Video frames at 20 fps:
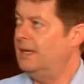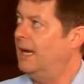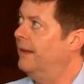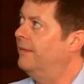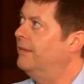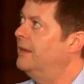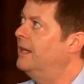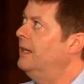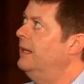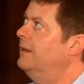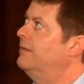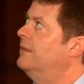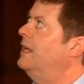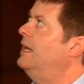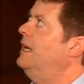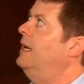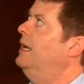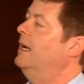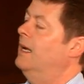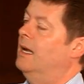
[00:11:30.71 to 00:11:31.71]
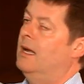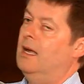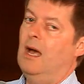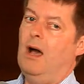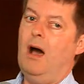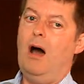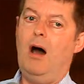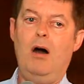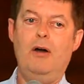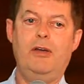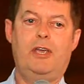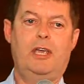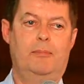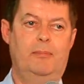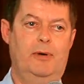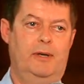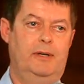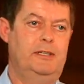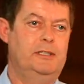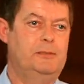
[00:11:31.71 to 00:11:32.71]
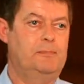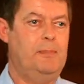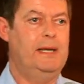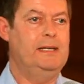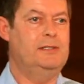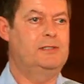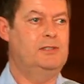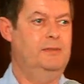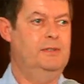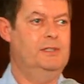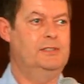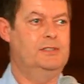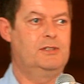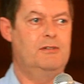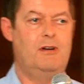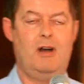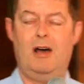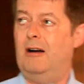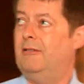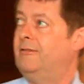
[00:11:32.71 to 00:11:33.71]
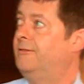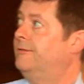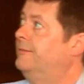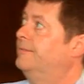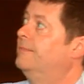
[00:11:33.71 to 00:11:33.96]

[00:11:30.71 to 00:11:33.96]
And the argument is based on this graph.